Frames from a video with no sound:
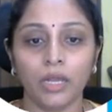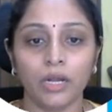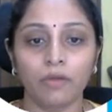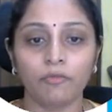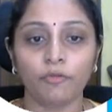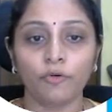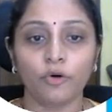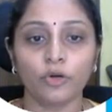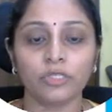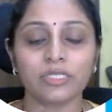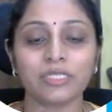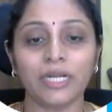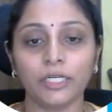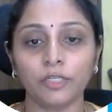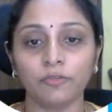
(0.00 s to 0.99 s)
For the
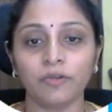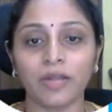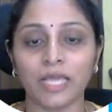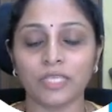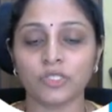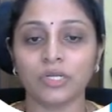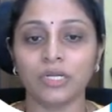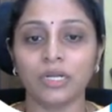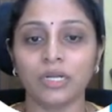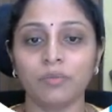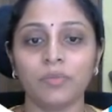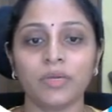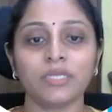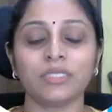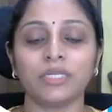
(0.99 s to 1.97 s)
set of natural
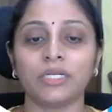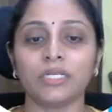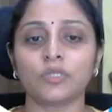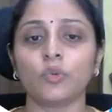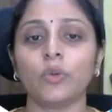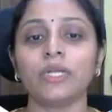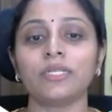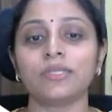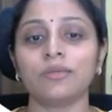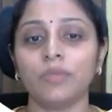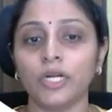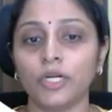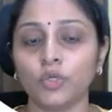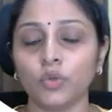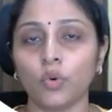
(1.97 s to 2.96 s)
numbers, it is quite
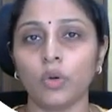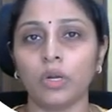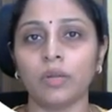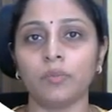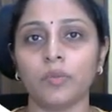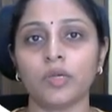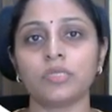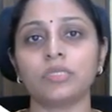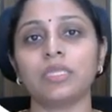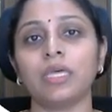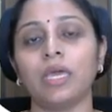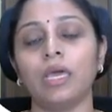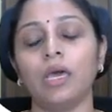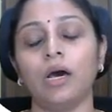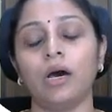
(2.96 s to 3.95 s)
similar to whole numbers, the
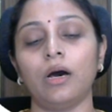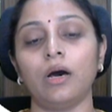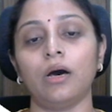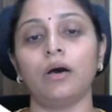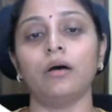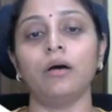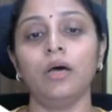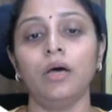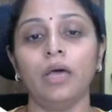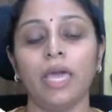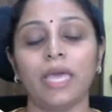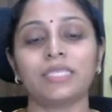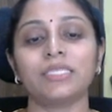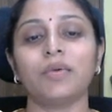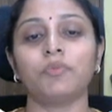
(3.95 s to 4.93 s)

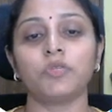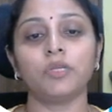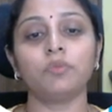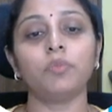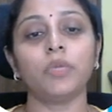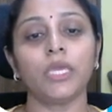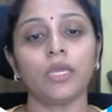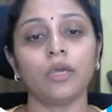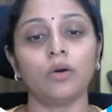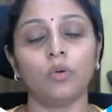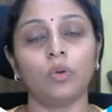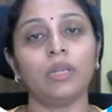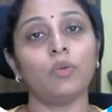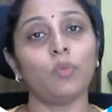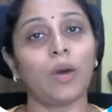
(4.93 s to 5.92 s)
exception being
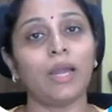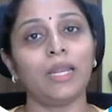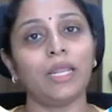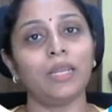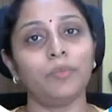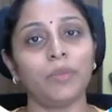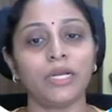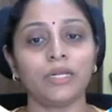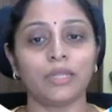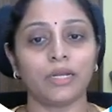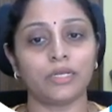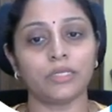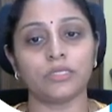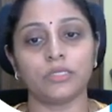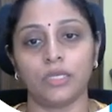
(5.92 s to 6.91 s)
only one element, that
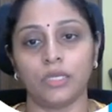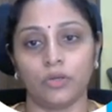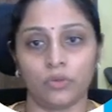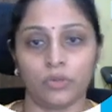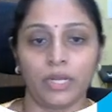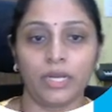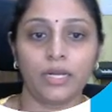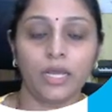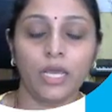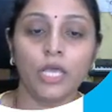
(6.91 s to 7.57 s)
is 0, right?